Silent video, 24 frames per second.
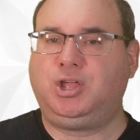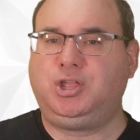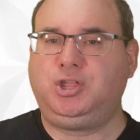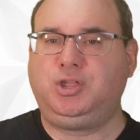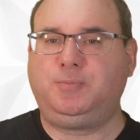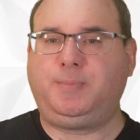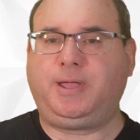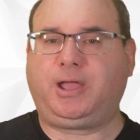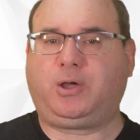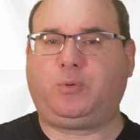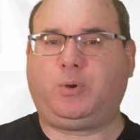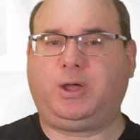
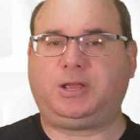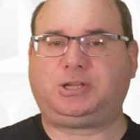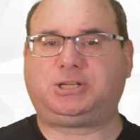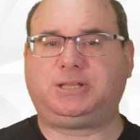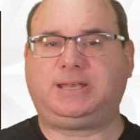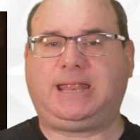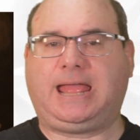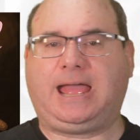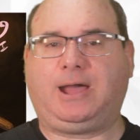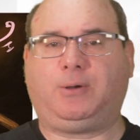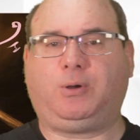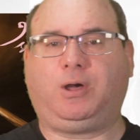You may
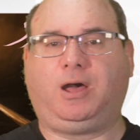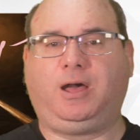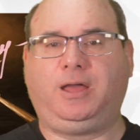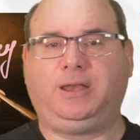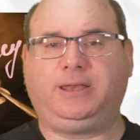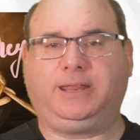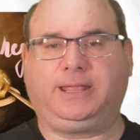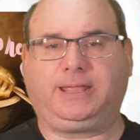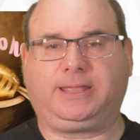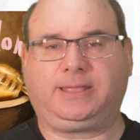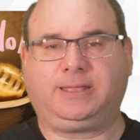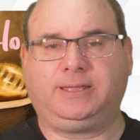question how
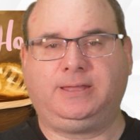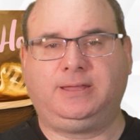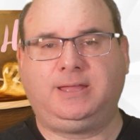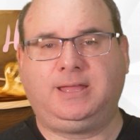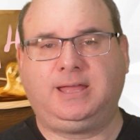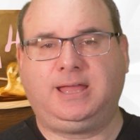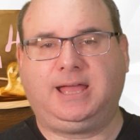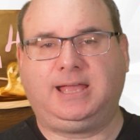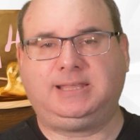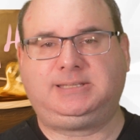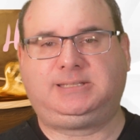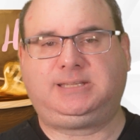honey,
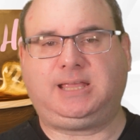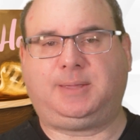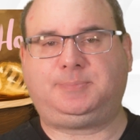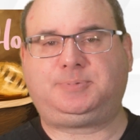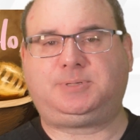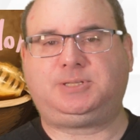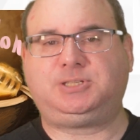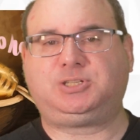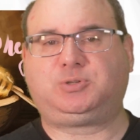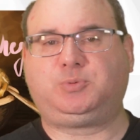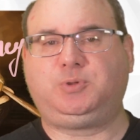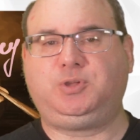a
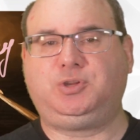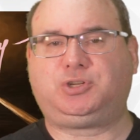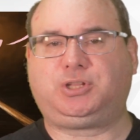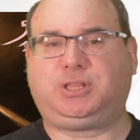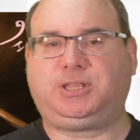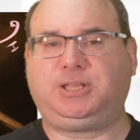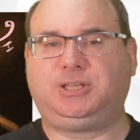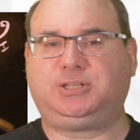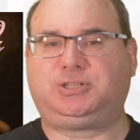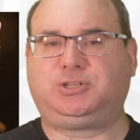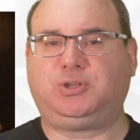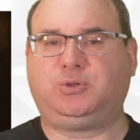substance we
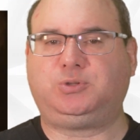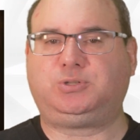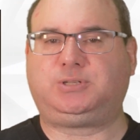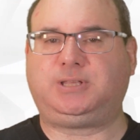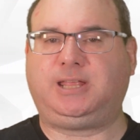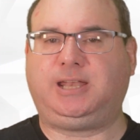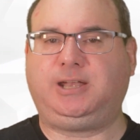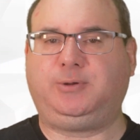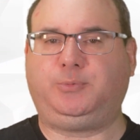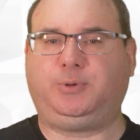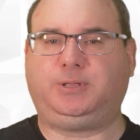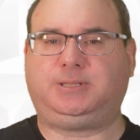usually
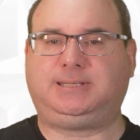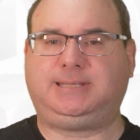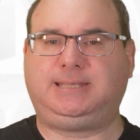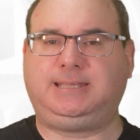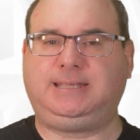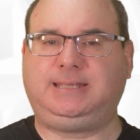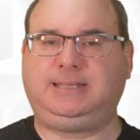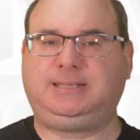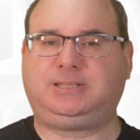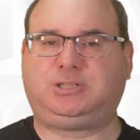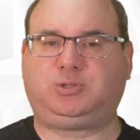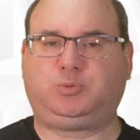associate with
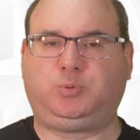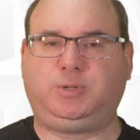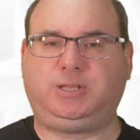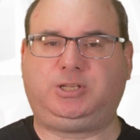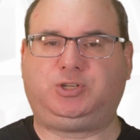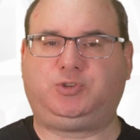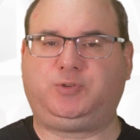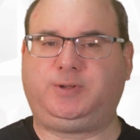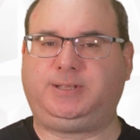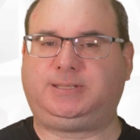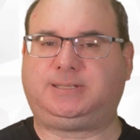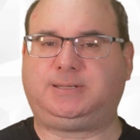tea,
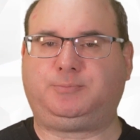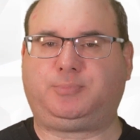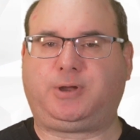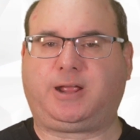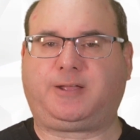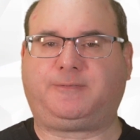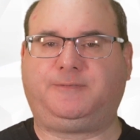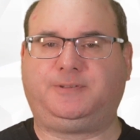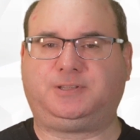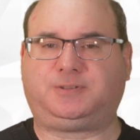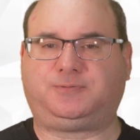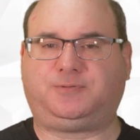sweet treats, and
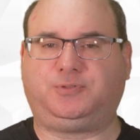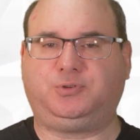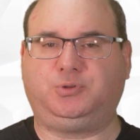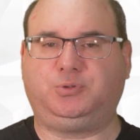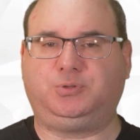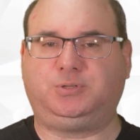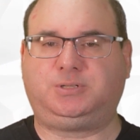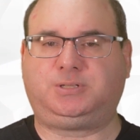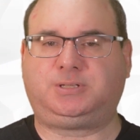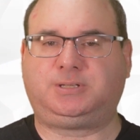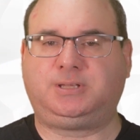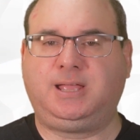breakfast
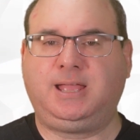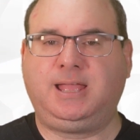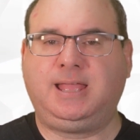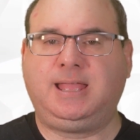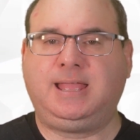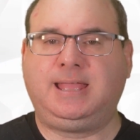foods,